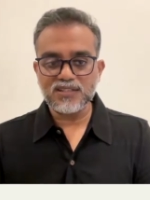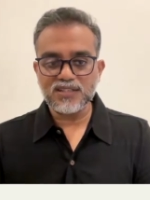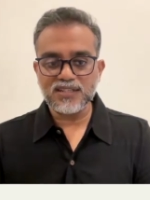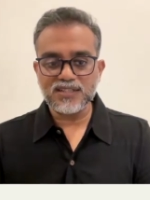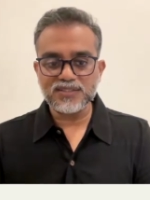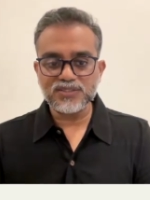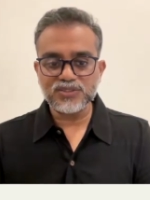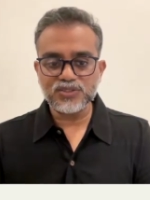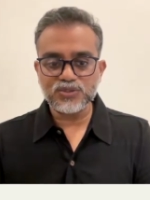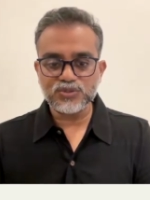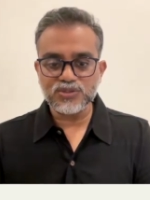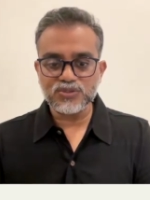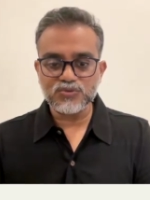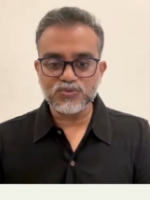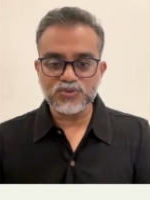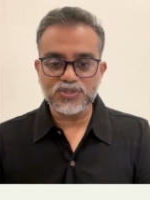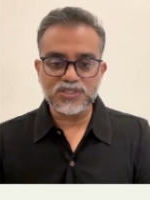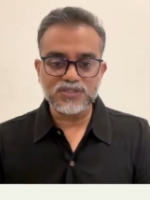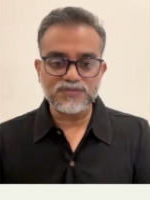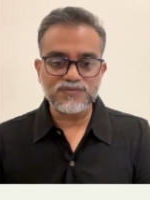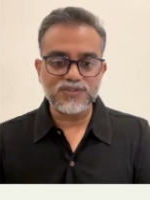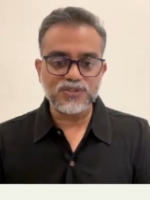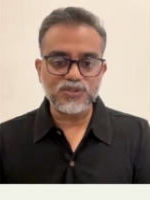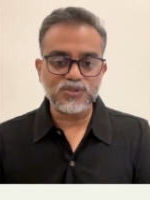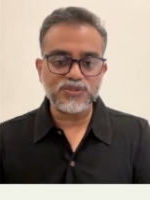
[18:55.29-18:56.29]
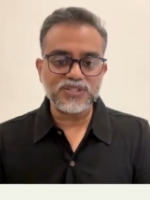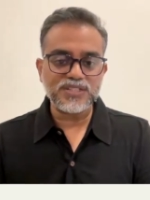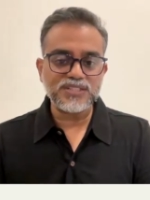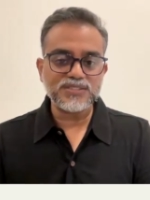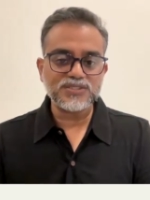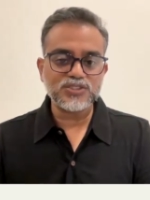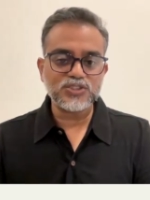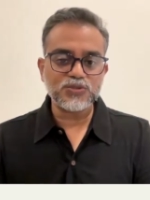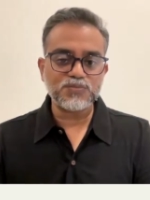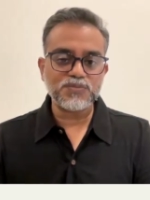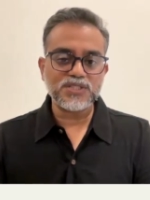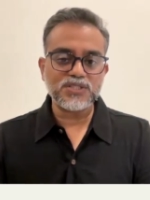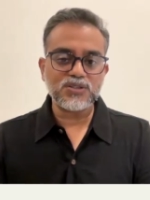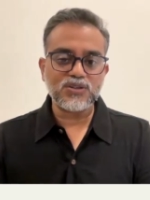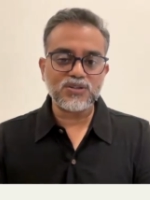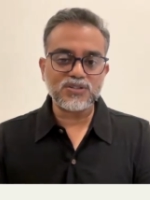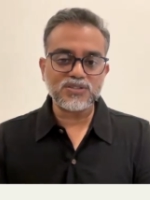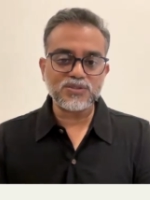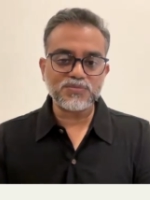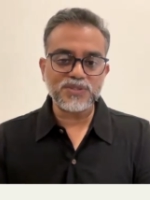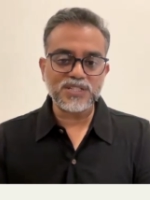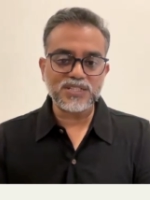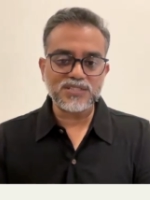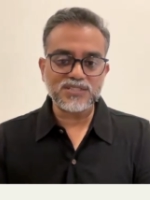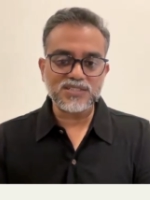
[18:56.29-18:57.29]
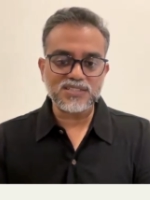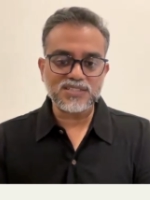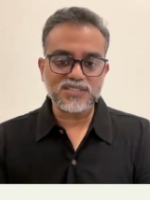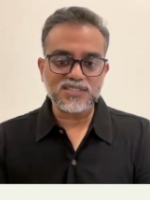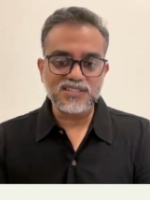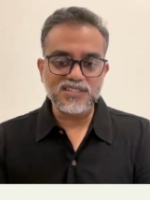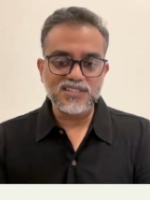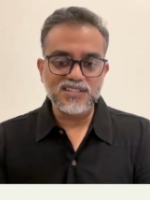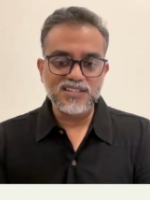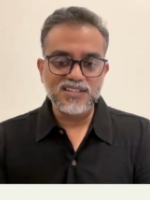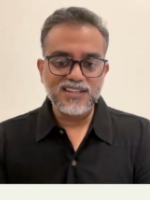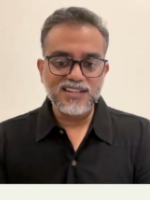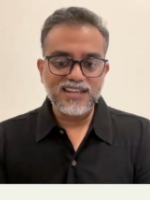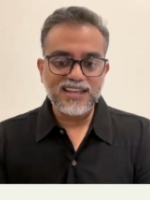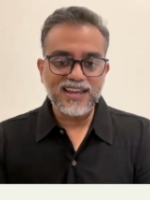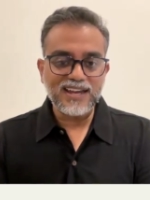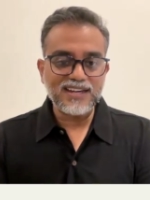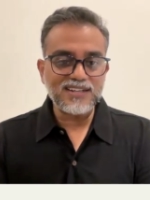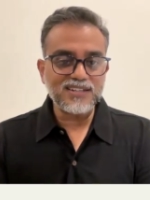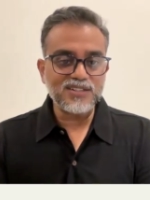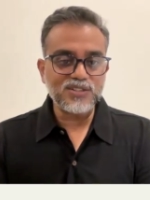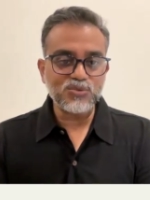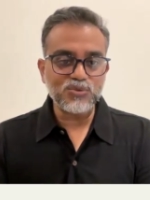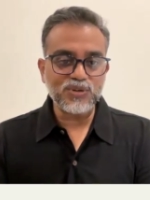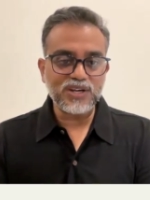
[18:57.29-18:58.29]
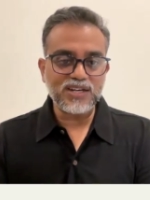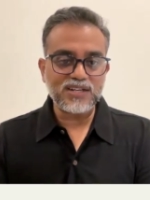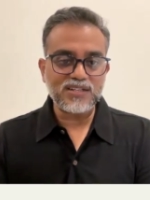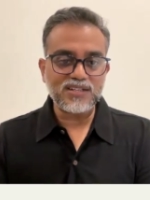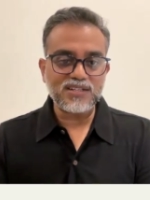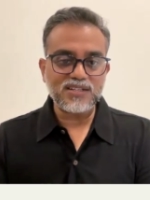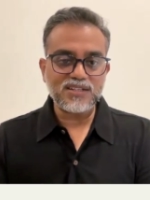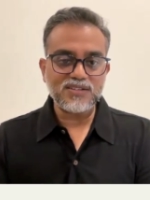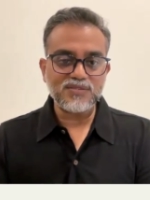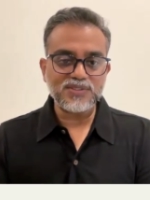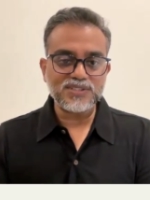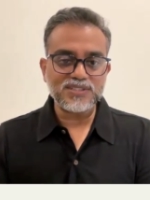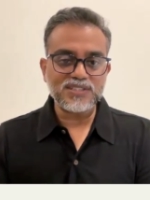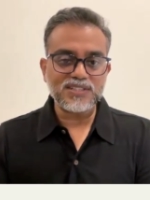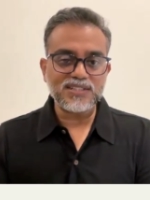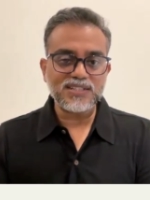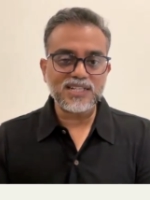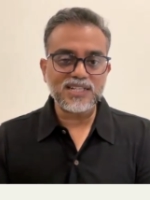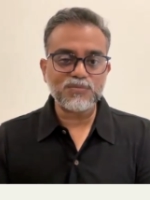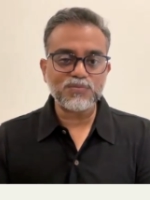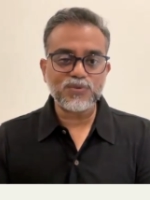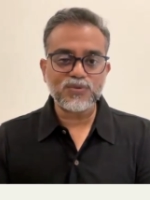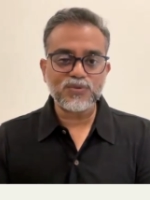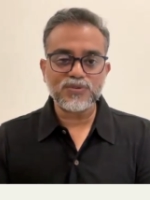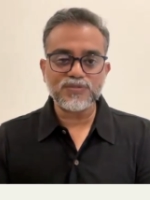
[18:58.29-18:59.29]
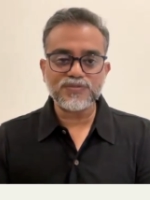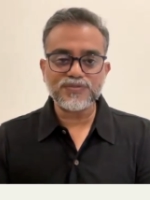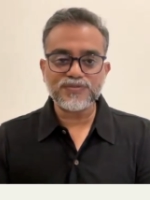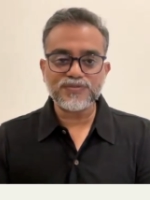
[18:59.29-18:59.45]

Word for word: Like, so the workflow needs to be automated end to end with the help of